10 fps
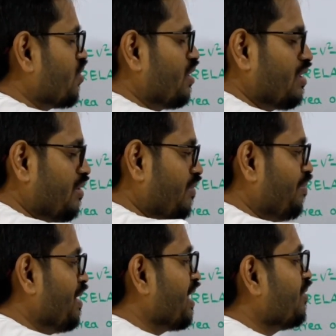
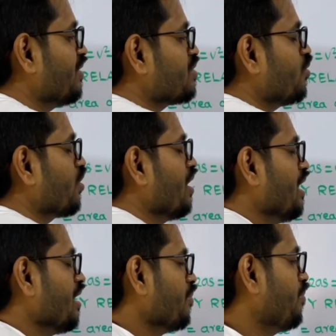make it much more
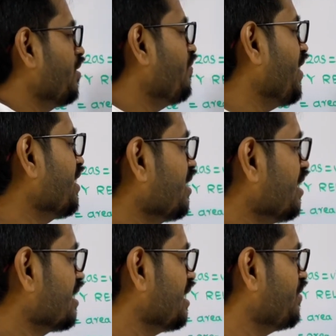perfect?
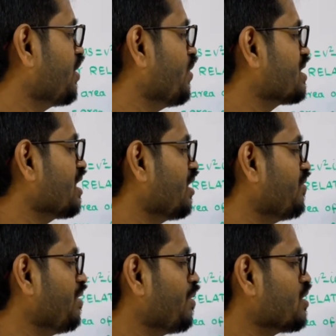Here we go, s equal to
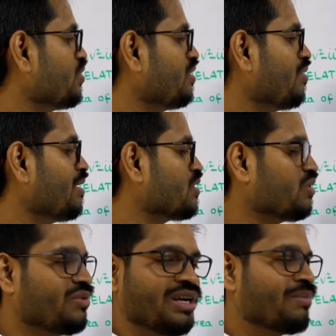v plus u into v minus u
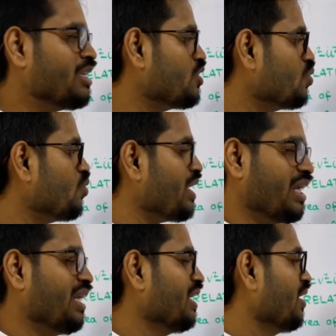divided by
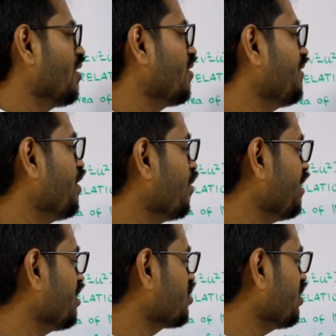2a on the
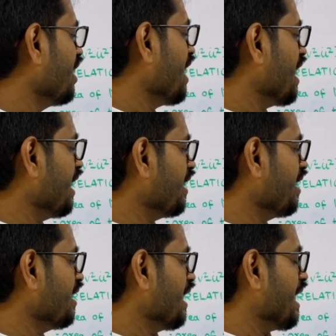denominator, and then
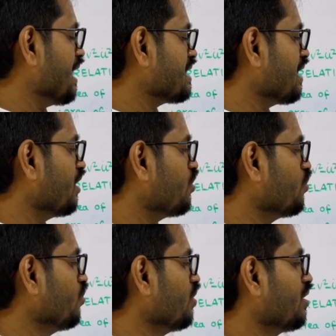s equal
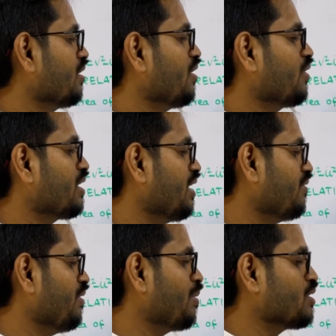to, okay,
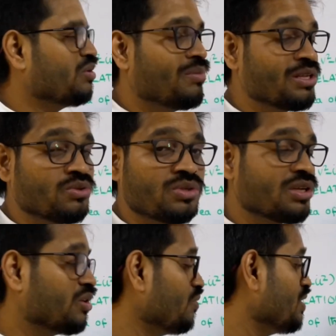v plus u into v minus u is
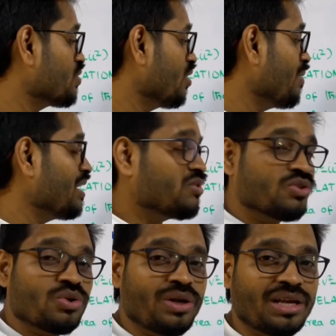equal to v square minus u
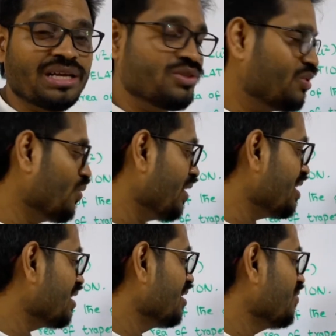square, as you know it,
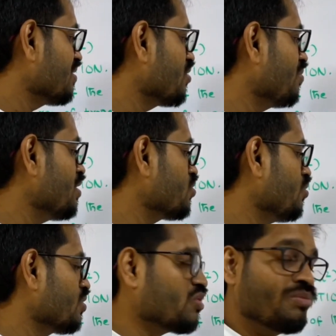v square minus u
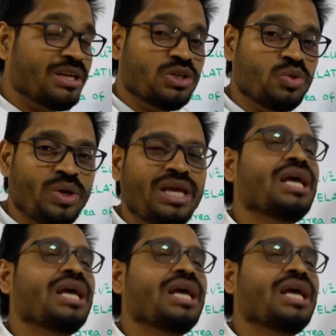square by 2a,